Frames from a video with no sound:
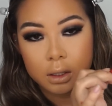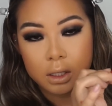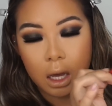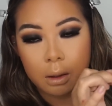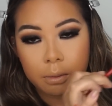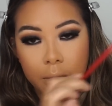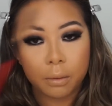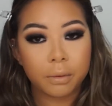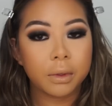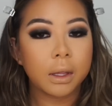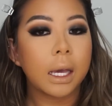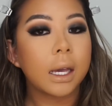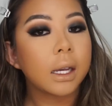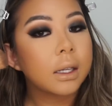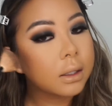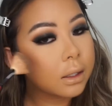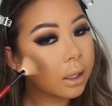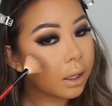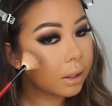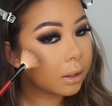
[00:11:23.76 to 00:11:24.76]
tap off the
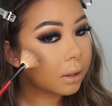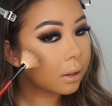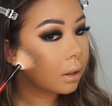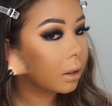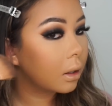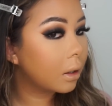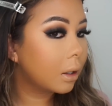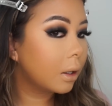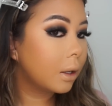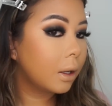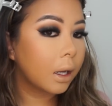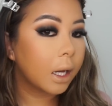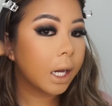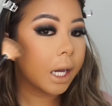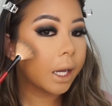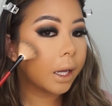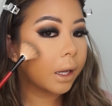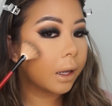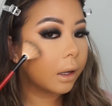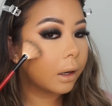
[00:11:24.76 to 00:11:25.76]
excess,
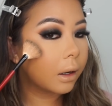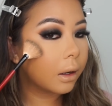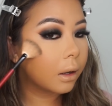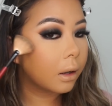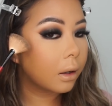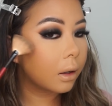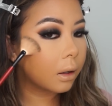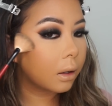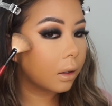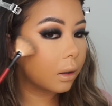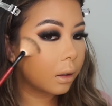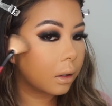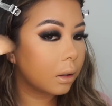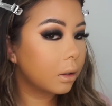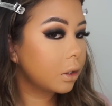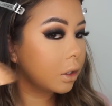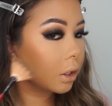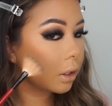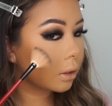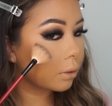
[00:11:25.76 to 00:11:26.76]
and
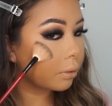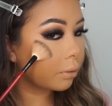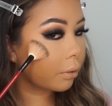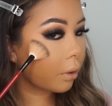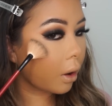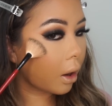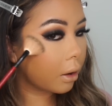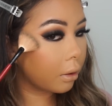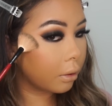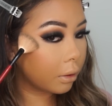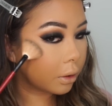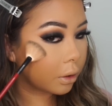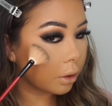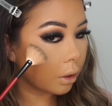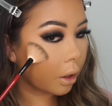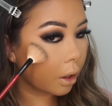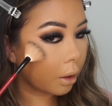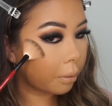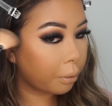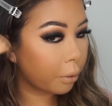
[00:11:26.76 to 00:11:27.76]
just right on
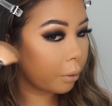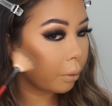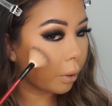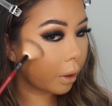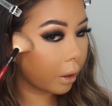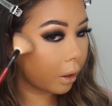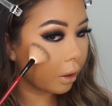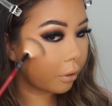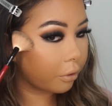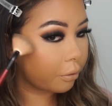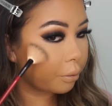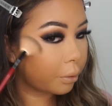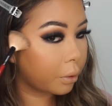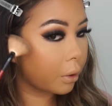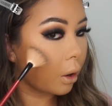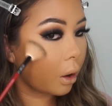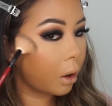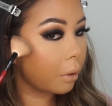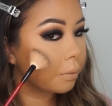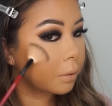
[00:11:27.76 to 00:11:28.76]
top where I've
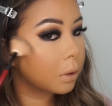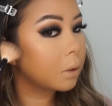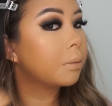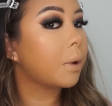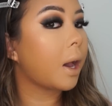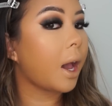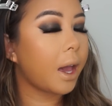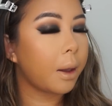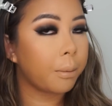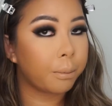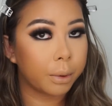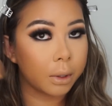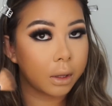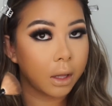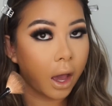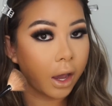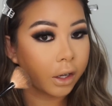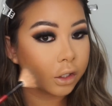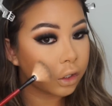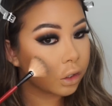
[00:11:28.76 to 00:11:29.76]
popped my
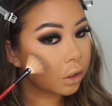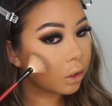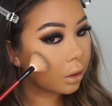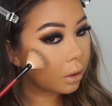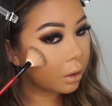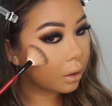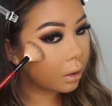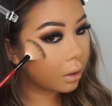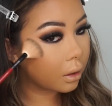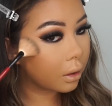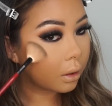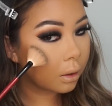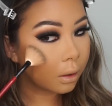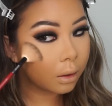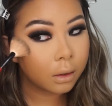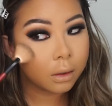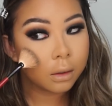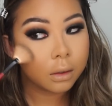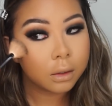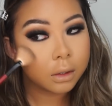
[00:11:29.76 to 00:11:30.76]
blush,
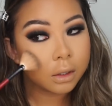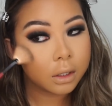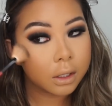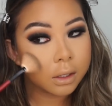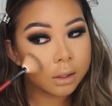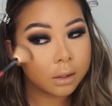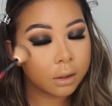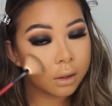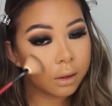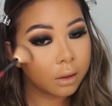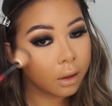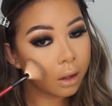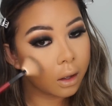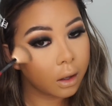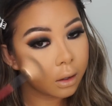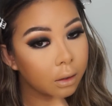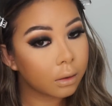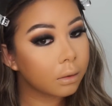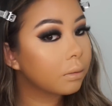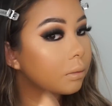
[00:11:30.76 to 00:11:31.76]
just on
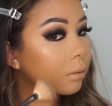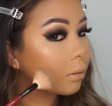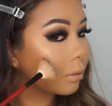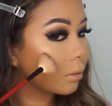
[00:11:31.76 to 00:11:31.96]
there.